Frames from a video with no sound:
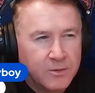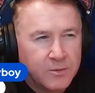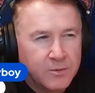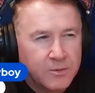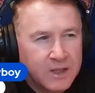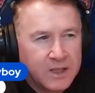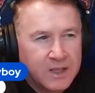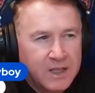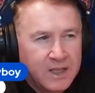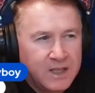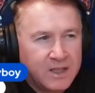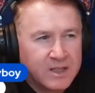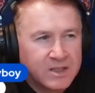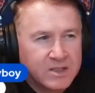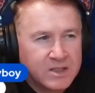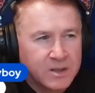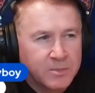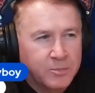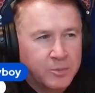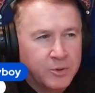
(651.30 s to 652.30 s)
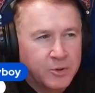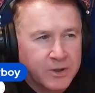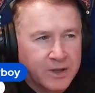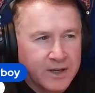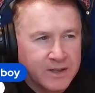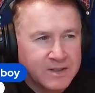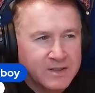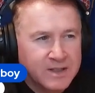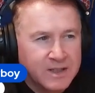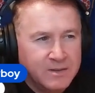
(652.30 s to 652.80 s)
We're here to support
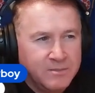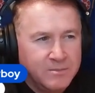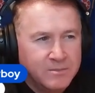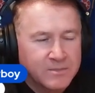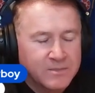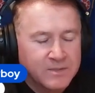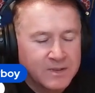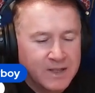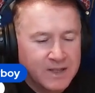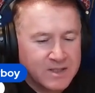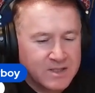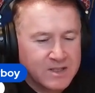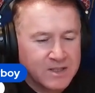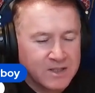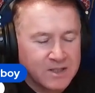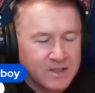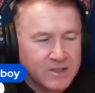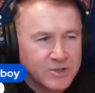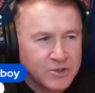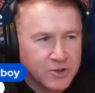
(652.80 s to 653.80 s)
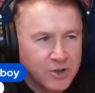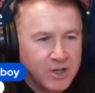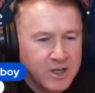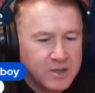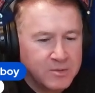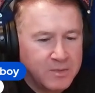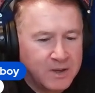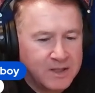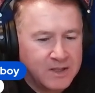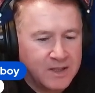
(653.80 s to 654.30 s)
our team. It's our
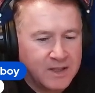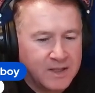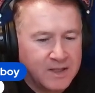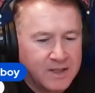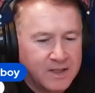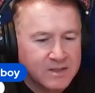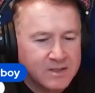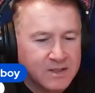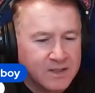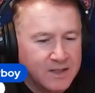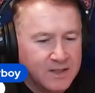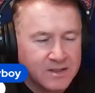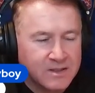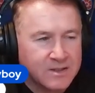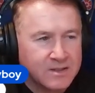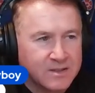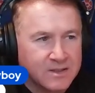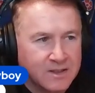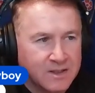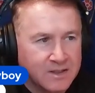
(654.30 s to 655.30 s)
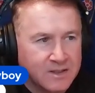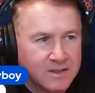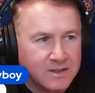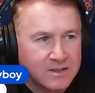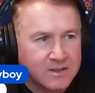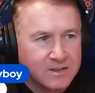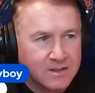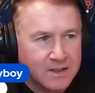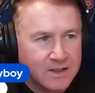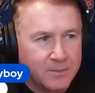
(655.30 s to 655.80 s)
enjoyment. It's
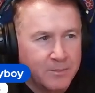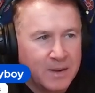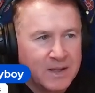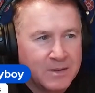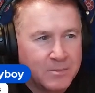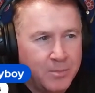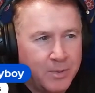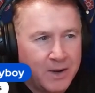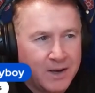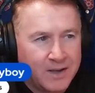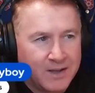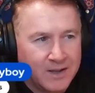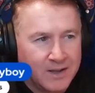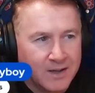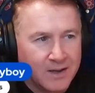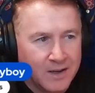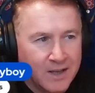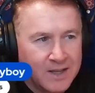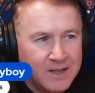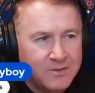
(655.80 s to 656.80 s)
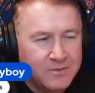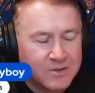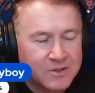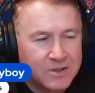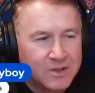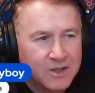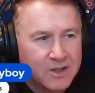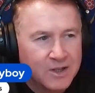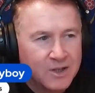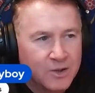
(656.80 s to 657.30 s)
a big part of our
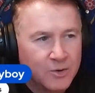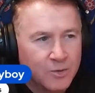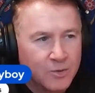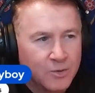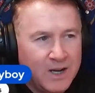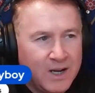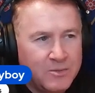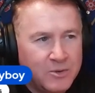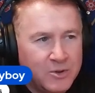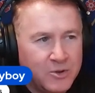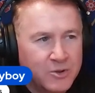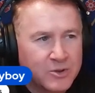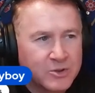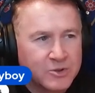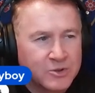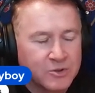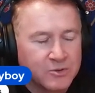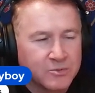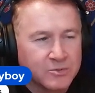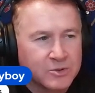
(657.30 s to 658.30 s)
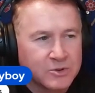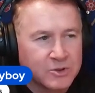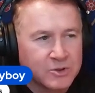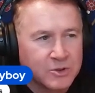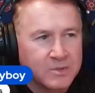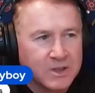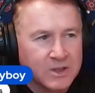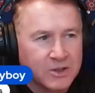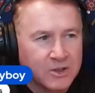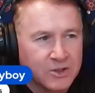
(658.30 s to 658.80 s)
lives. Why are we all so
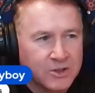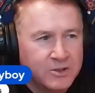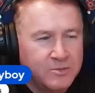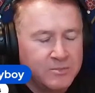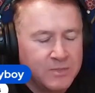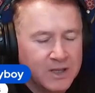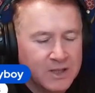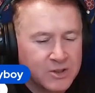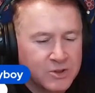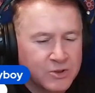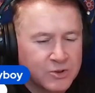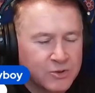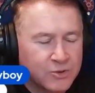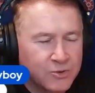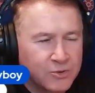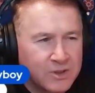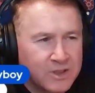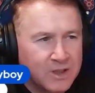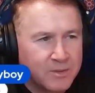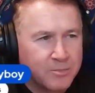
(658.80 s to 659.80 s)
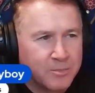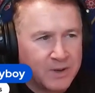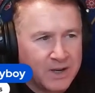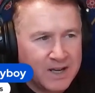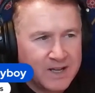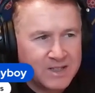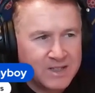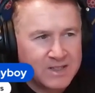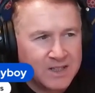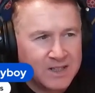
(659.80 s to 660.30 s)
doom and gloom? It's so
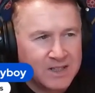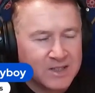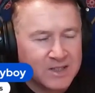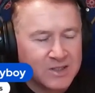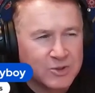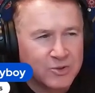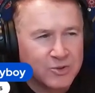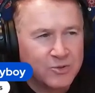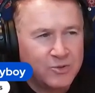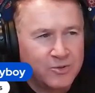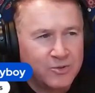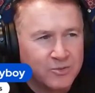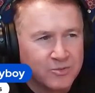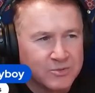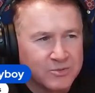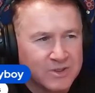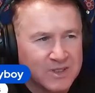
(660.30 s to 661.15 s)
depressing. It's so